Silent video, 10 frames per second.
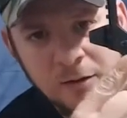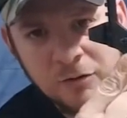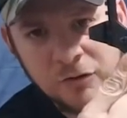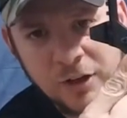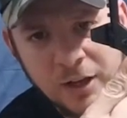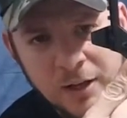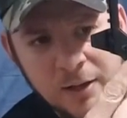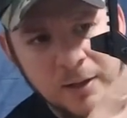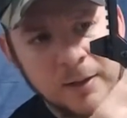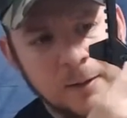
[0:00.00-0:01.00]
just here
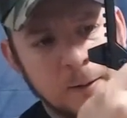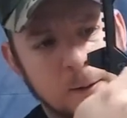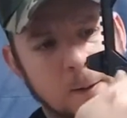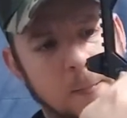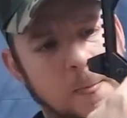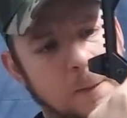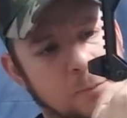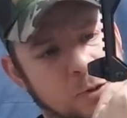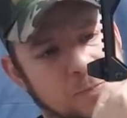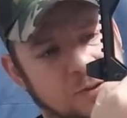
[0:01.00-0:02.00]
a
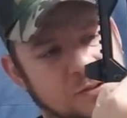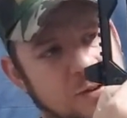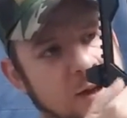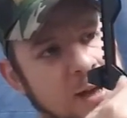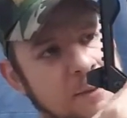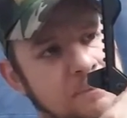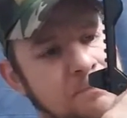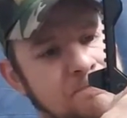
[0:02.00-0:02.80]
push button, a